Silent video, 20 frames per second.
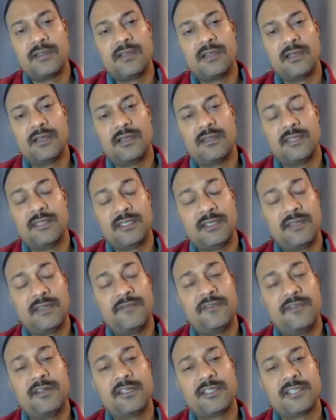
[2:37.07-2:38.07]
the
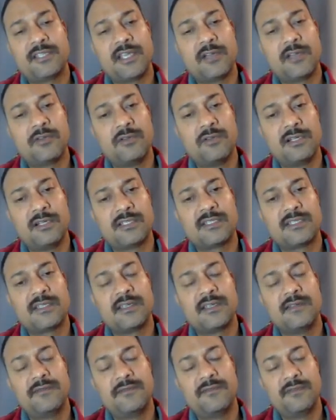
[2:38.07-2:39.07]
different stakeholders
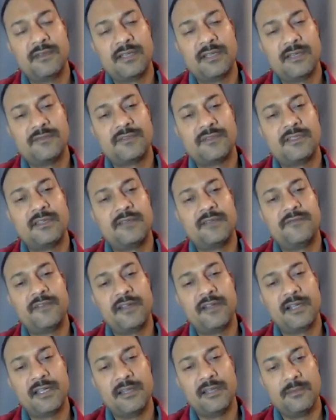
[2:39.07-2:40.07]
gives
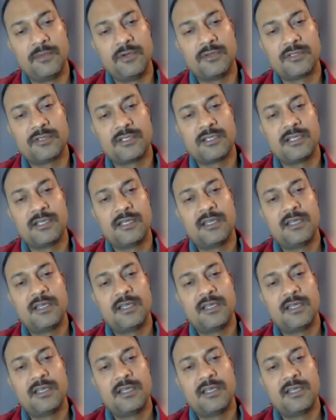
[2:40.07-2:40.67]
different inputs,